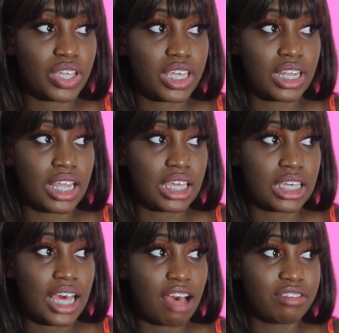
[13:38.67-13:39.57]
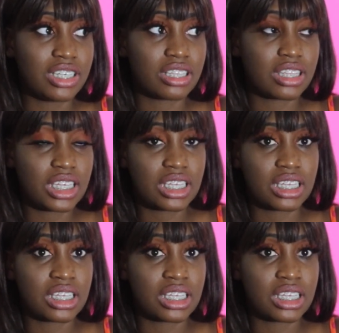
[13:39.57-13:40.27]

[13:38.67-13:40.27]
and, like, having to think,